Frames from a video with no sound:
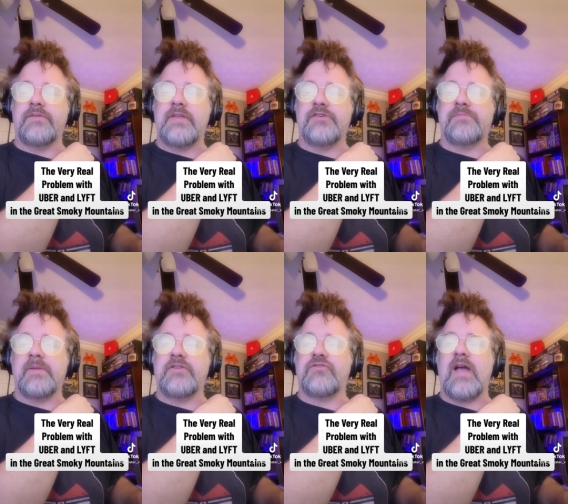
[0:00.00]

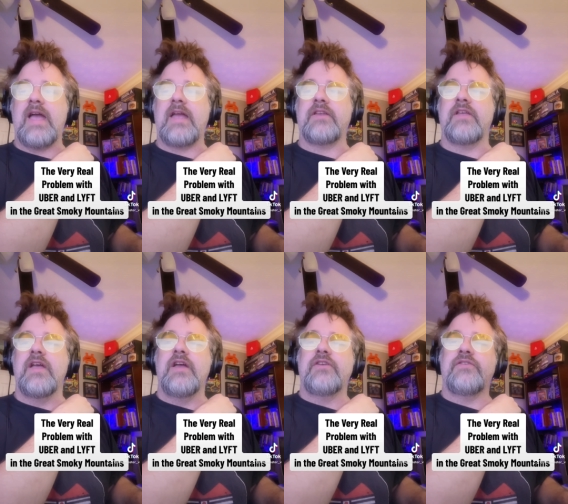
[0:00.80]
desperately trying
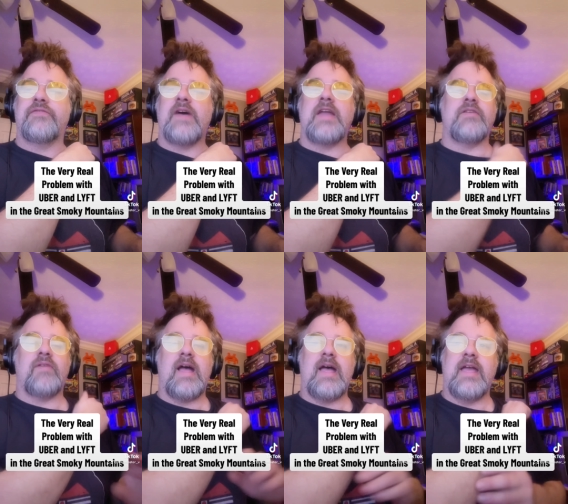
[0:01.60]
to find a
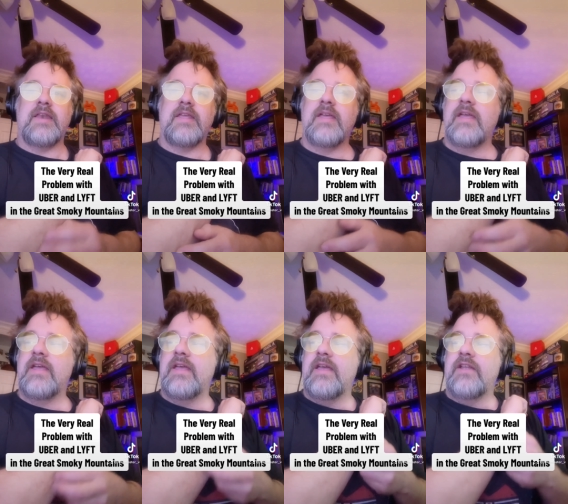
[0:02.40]
ride
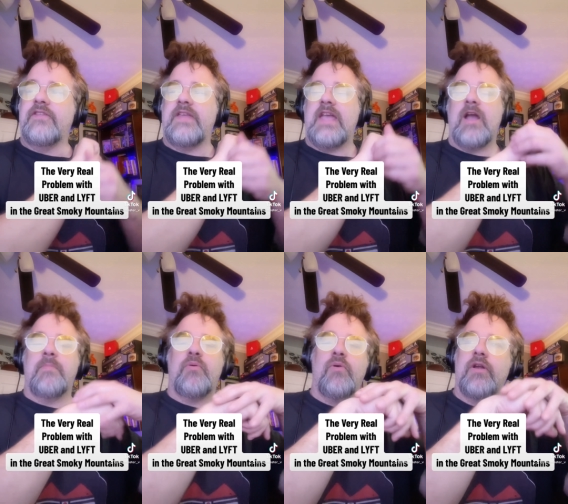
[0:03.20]
to the
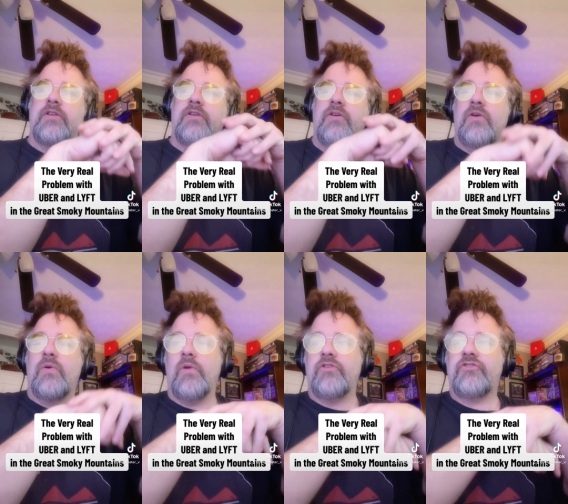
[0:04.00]
airport
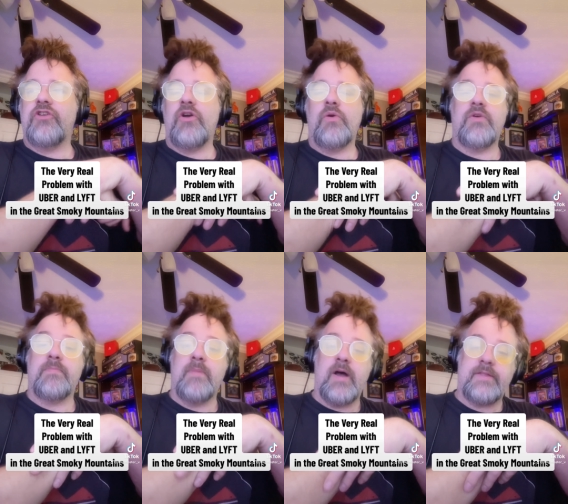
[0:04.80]
or a show
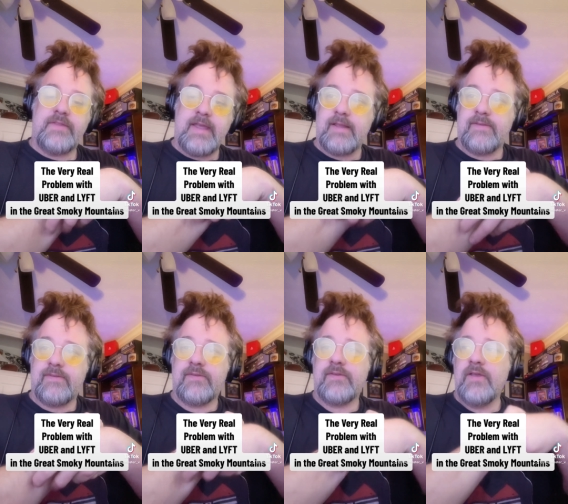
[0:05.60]
with bought
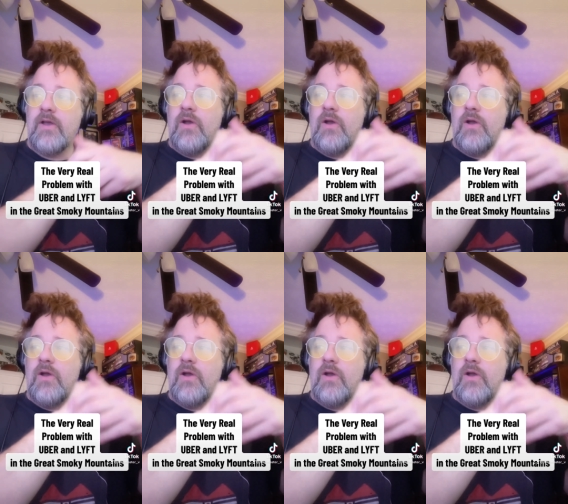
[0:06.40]
tickets,